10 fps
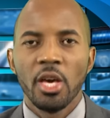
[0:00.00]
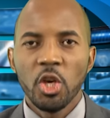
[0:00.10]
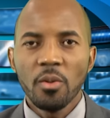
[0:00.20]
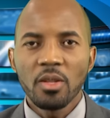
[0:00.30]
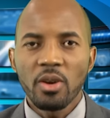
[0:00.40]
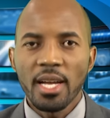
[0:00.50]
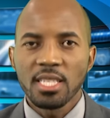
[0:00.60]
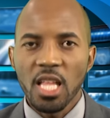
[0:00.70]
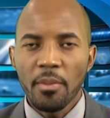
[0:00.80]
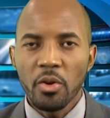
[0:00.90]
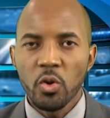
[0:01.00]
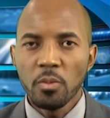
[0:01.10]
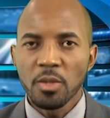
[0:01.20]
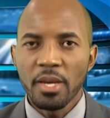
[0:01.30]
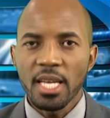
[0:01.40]
Human rights lobby
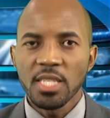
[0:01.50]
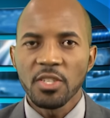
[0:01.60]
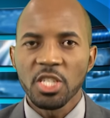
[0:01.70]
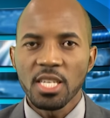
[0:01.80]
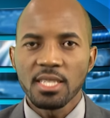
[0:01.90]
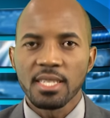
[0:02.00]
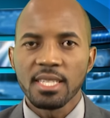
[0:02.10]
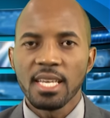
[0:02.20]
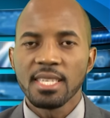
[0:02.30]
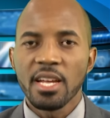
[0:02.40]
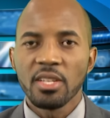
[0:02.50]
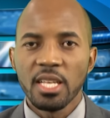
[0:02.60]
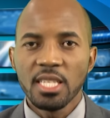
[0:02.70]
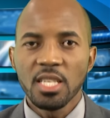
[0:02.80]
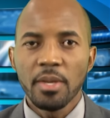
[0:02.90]
group Jamaicans for Justice says there
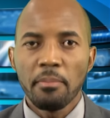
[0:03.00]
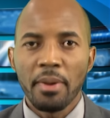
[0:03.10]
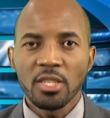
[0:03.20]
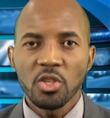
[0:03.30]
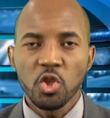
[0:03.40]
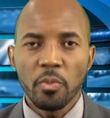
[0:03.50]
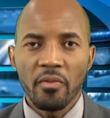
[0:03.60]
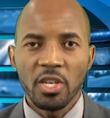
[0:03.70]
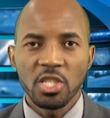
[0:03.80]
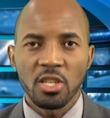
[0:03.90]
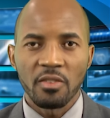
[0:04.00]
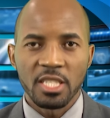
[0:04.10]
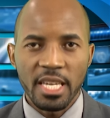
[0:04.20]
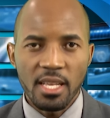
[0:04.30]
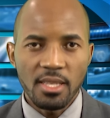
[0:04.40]
needs to be better supervision
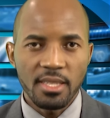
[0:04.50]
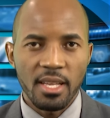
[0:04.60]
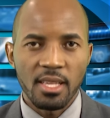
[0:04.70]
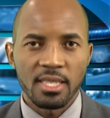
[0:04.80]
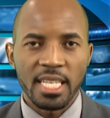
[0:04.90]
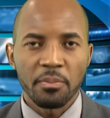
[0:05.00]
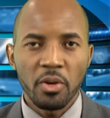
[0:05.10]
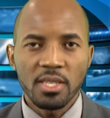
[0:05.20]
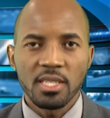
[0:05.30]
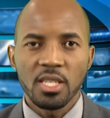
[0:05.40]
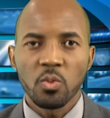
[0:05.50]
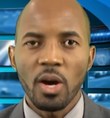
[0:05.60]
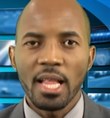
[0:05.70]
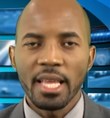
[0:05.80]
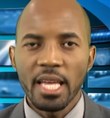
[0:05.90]
of jail cells and prisoners
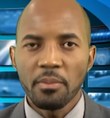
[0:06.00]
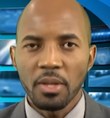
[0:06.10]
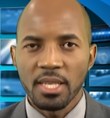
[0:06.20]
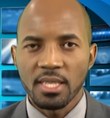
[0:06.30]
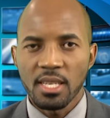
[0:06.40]
while in police